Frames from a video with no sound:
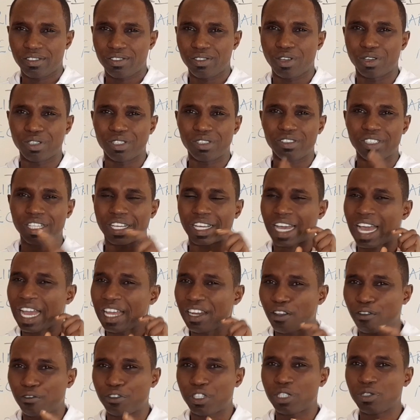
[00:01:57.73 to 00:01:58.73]
The
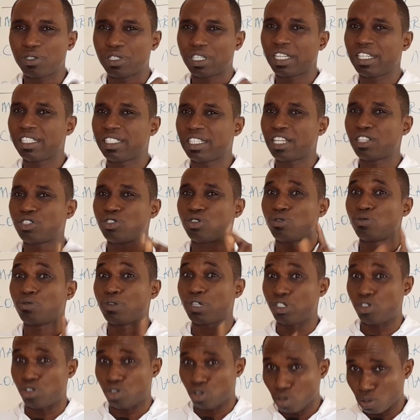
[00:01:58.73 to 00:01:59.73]
kind of due diligence you
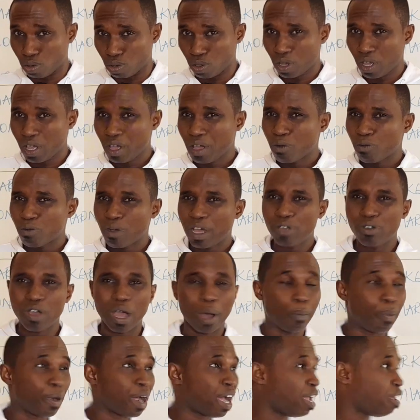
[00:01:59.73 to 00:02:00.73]
will do when you
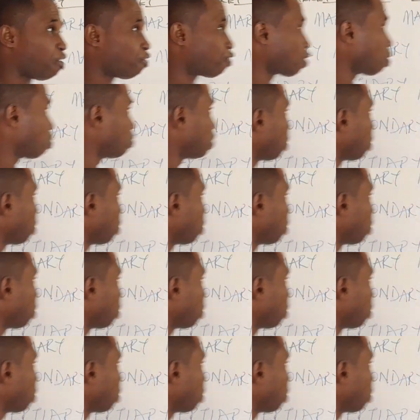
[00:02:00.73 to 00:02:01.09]
are buying from